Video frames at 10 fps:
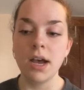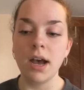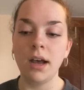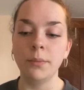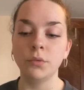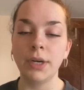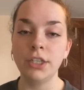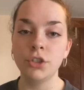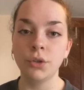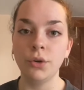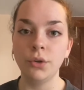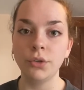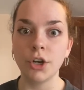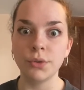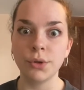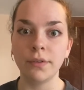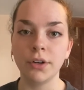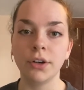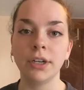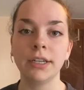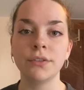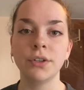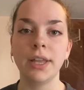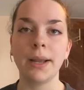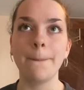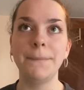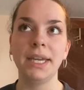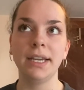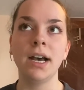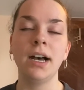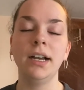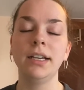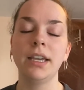Rachel goes over to her and gives her like a big hug,